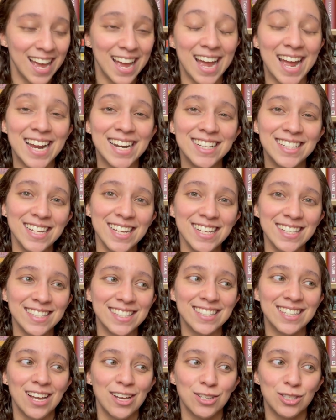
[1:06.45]
And
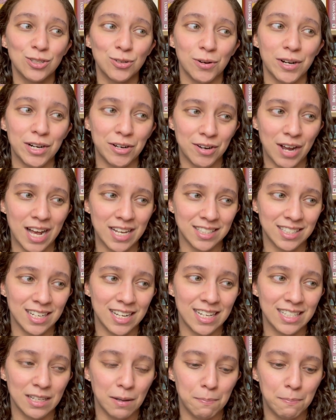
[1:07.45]
this story, Ocasta,
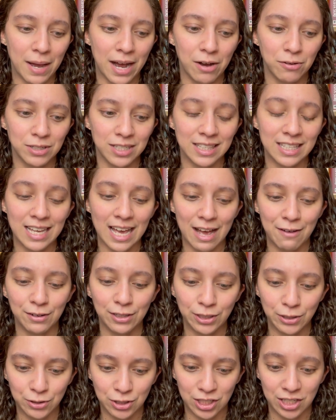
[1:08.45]
is about the
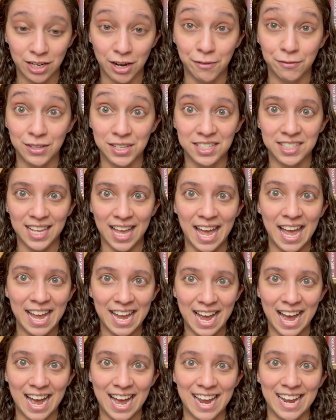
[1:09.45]
evolution of this
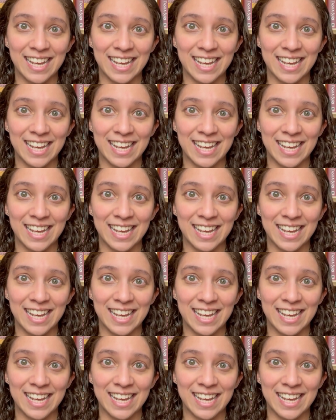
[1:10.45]
AI,